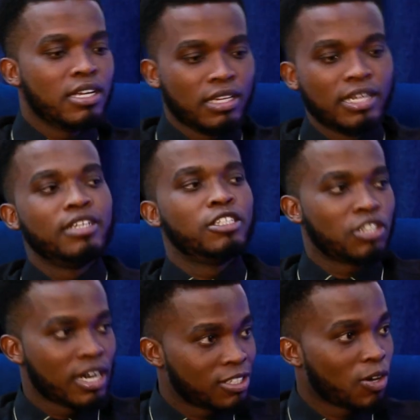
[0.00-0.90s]
Then they
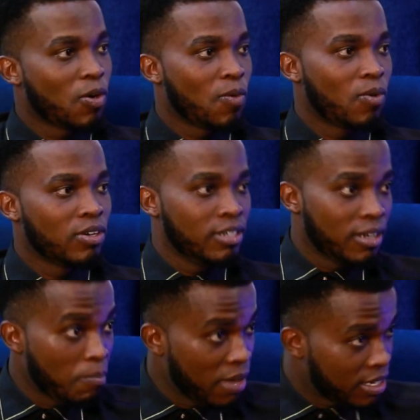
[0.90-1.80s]
try the second one,
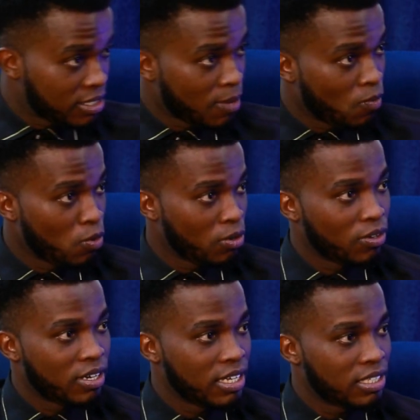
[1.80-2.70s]
they make the same wound
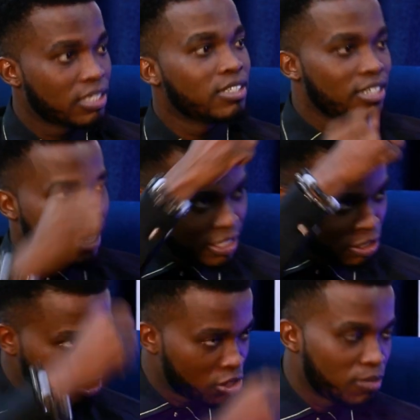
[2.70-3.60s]
on it, it
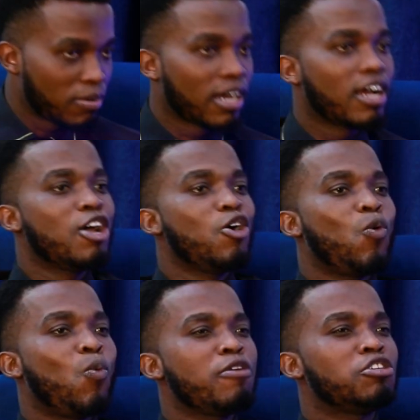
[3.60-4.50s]
is sutured back.
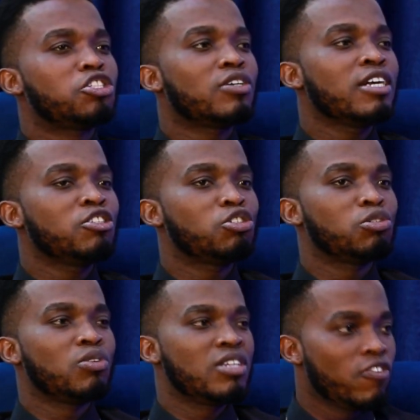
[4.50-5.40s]
When you try
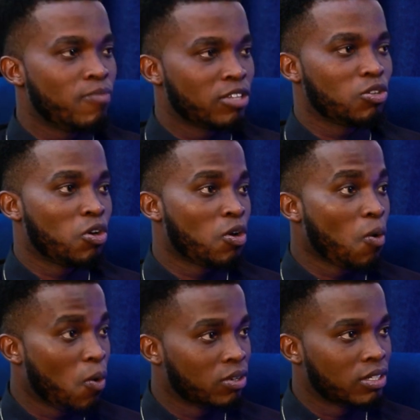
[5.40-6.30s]
to give birth on
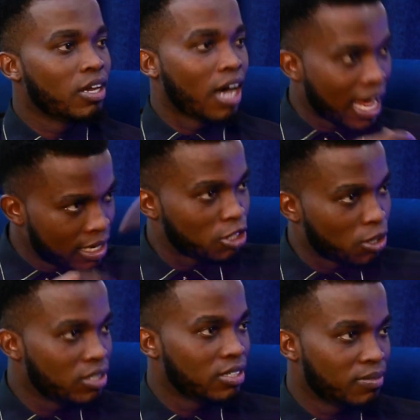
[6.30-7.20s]
your own at the
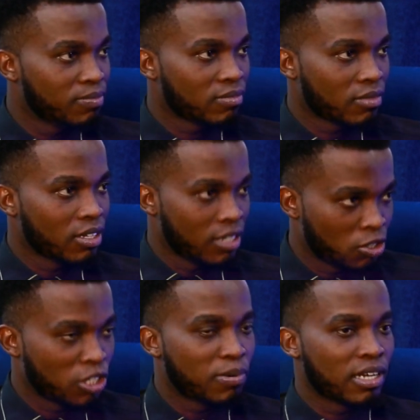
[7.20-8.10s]

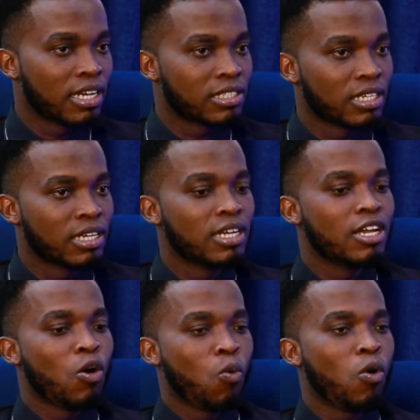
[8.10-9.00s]
third pregnancy,
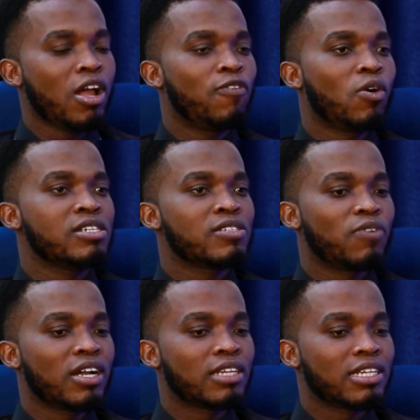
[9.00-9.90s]
what I've forgotten is the
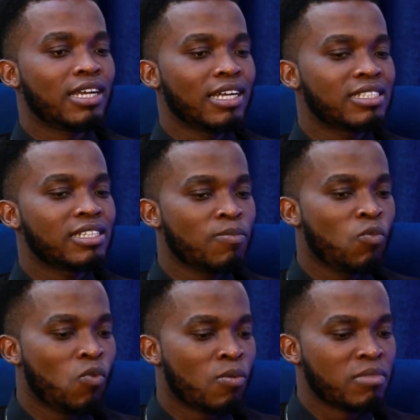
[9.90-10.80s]
fact that that
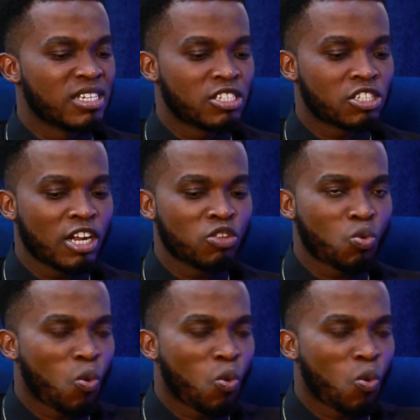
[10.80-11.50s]
same womb is trying to